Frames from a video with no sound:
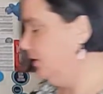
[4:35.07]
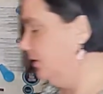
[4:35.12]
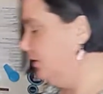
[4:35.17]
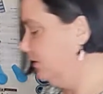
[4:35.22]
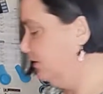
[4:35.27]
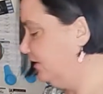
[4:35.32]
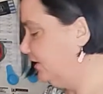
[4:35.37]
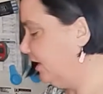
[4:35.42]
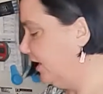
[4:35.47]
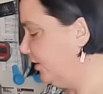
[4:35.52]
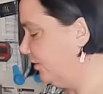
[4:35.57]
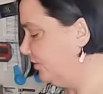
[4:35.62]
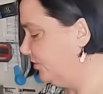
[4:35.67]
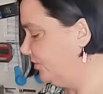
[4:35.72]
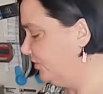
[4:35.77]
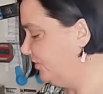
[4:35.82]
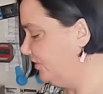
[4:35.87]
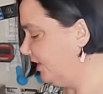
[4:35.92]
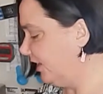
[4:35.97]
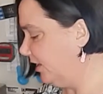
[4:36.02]
cider
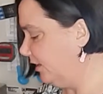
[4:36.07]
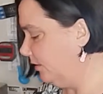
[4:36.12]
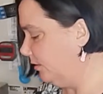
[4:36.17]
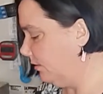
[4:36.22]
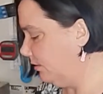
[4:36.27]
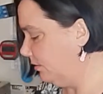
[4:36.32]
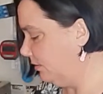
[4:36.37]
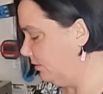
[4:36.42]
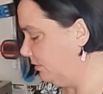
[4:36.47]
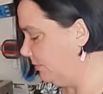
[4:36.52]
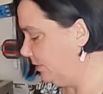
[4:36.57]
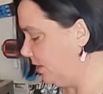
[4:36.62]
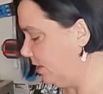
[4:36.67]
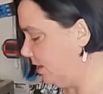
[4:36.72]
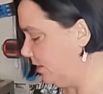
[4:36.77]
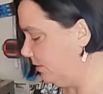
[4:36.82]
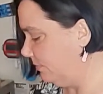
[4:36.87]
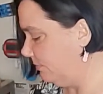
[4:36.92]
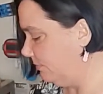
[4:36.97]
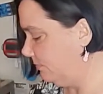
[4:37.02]
sticking it all to the
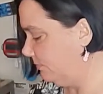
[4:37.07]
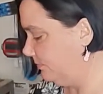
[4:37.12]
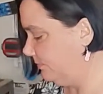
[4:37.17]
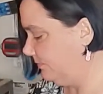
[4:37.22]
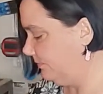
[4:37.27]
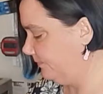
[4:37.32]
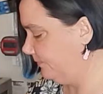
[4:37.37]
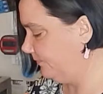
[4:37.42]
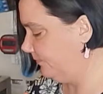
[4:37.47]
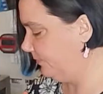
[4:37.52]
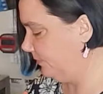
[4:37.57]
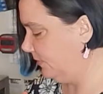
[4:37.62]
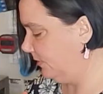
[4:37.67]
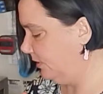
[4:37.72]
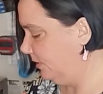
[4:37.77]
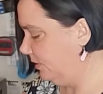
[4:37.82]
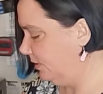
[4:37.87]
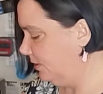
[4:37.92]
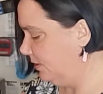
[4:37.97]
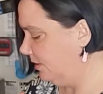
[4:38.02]
bottom.
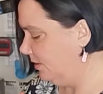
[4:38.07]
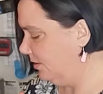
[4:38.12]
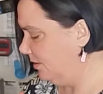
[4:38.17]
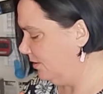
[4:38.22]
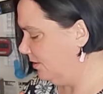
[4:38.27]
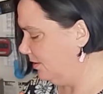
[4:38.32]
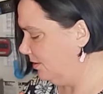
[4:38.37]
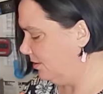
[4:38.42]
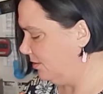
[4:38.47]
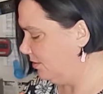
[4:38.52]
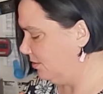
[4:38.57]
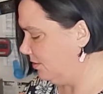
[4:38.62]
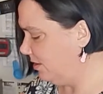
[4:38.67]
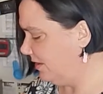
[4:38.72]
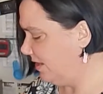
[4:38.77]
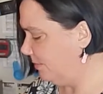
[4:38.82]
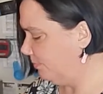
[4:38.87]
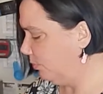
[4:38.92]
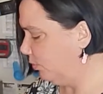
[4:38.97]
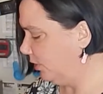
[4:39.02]
Oh,
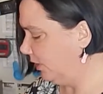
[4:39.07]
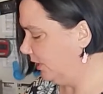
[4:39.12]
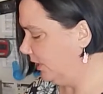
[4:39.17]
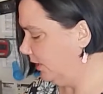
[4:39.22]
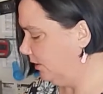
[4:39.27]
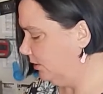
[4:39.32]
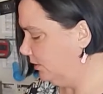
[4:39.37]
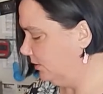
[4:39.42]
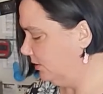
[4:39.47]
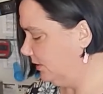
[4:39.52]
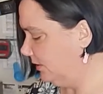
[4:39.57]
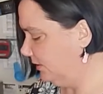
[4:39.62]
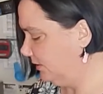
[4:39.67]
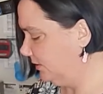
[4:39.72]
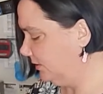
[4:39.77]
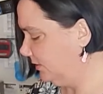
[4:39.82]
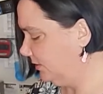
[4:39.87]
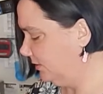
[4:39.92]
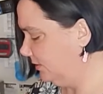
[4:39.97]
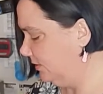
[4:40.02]
that porky
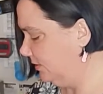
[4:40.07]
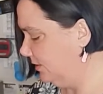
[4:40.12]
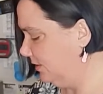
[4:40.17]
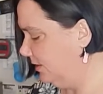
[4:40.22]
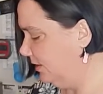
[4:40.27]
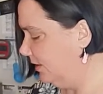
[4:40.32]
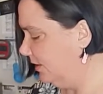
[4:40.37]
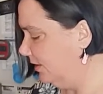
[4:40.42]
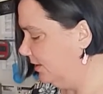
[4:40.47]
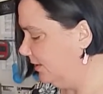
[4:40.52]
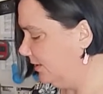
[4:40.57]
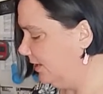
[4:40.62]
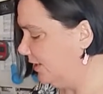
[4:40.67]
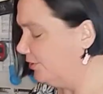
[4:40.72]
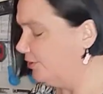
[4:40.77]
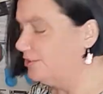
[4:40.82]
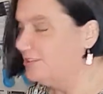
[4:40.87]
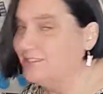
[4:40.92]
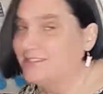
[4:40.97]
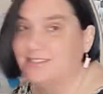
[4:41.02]
goodness. Thank
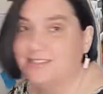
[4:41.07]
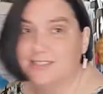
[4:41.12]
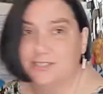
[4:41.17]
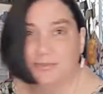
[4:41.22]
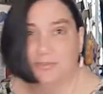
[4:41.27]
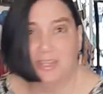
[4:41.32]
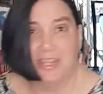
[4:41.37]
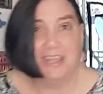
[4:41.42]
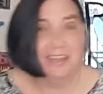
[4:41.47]
goodness it's only